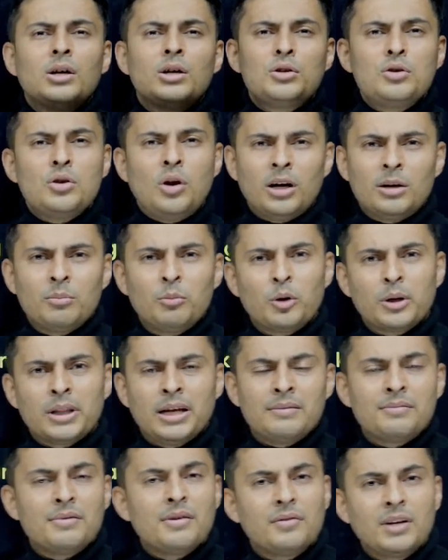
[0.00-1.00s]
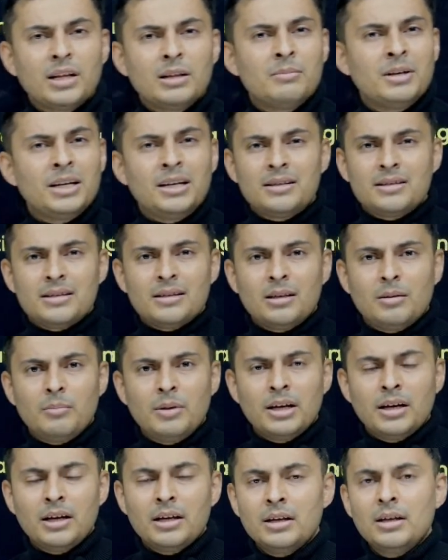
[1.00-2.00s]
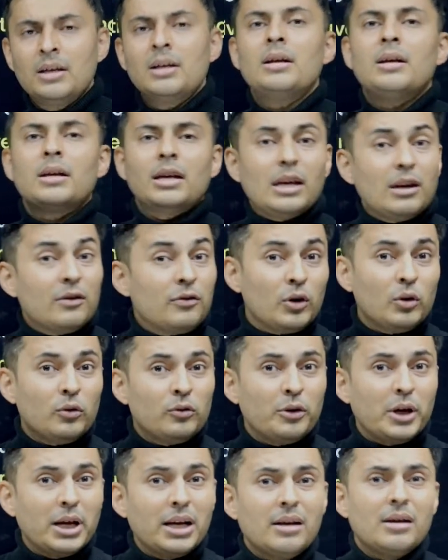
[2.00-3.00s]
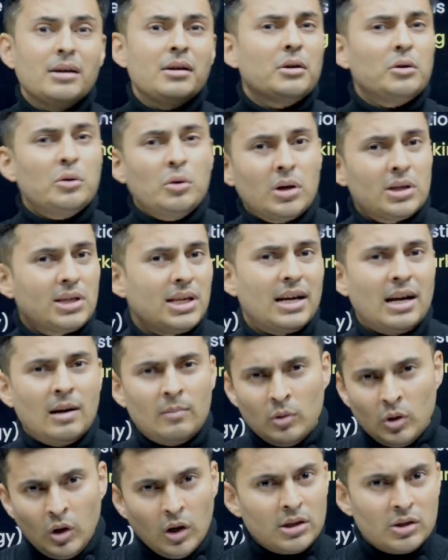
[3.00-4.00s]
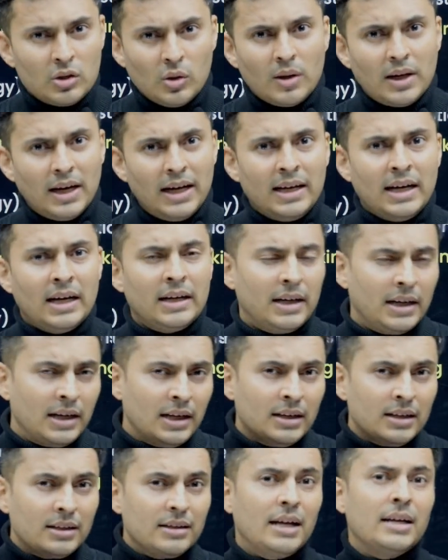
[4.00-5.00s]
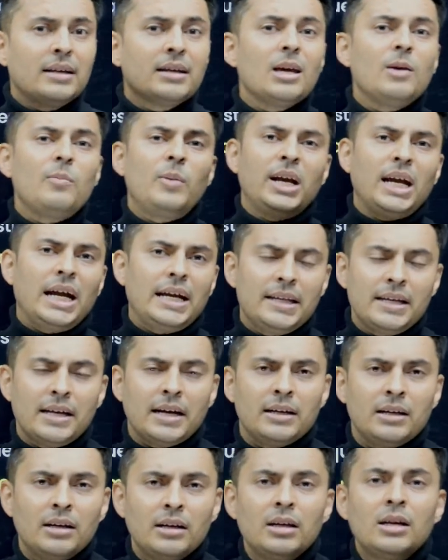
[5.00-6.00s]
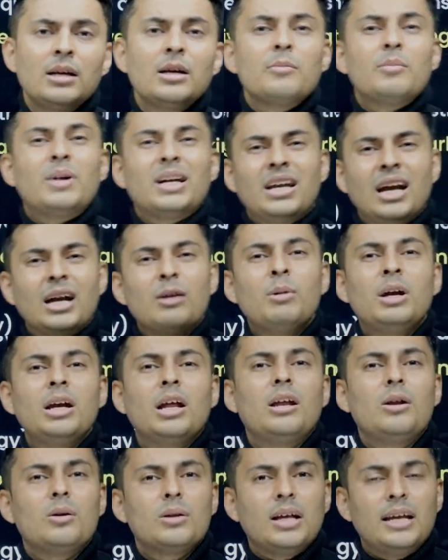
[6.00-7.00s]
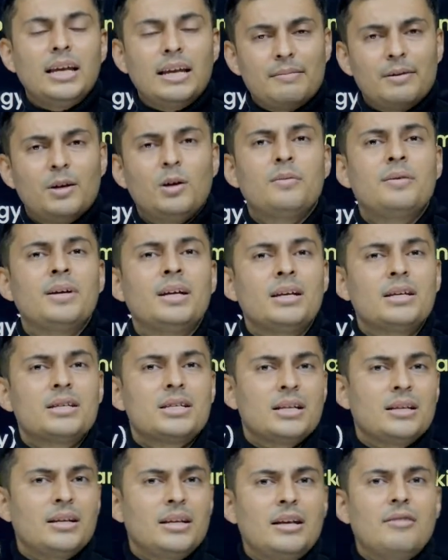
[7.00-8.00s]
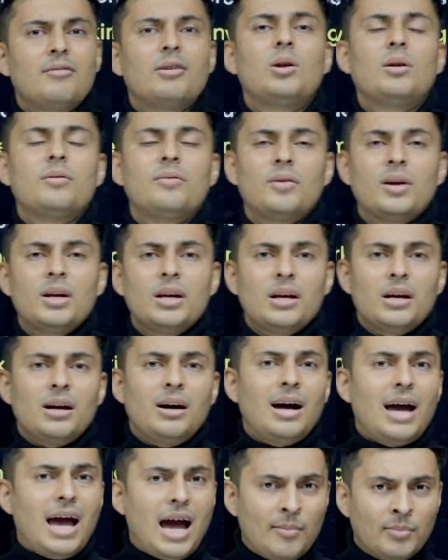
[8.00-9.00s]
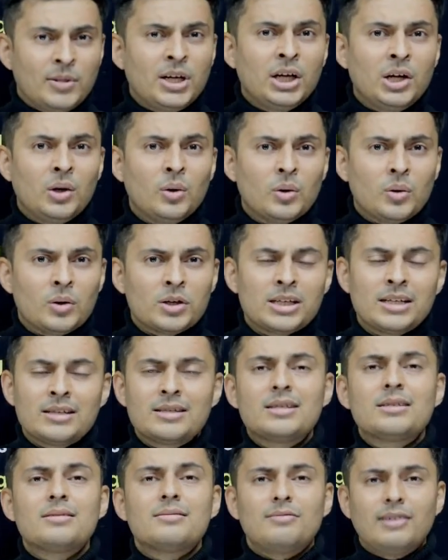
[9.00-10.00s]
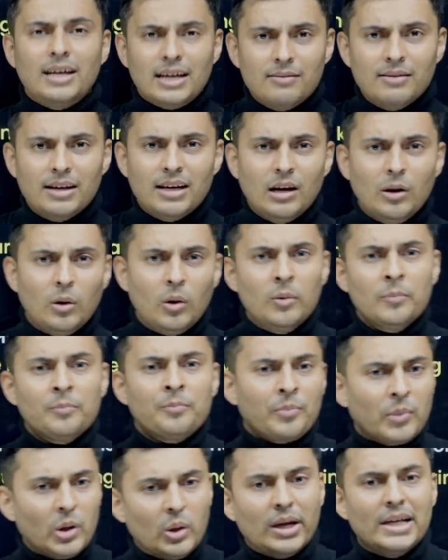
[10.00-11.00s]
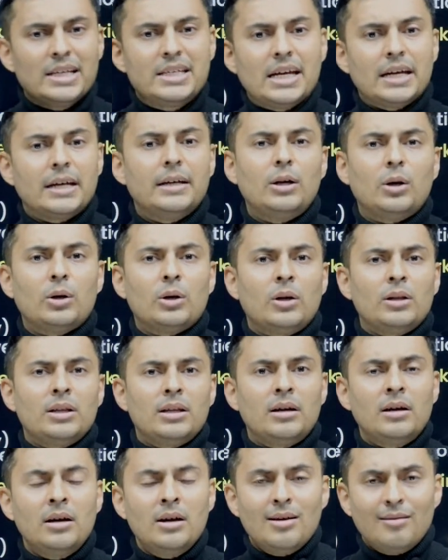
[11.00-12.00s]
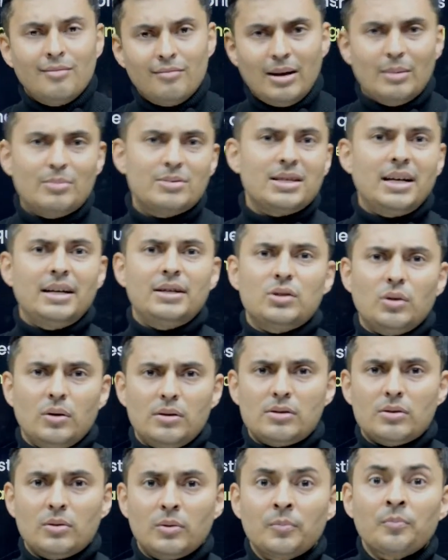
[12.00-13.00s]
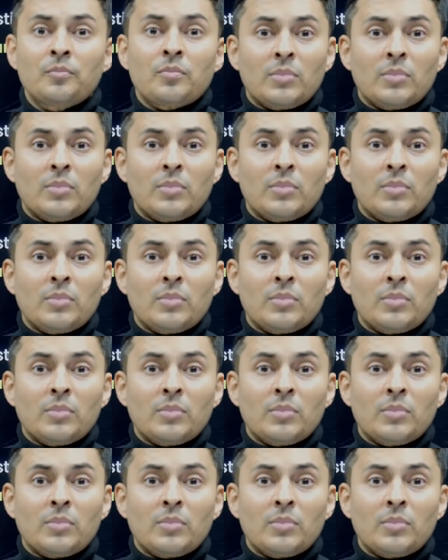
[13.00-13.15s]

Not more than 15 minutes in the beginning. If you feel, no sir, I'm not so great at it, then keep it at the end. But let me tell you the level of English and the level of uh, aptitude questions is very, very low. You can check it out on the websites also.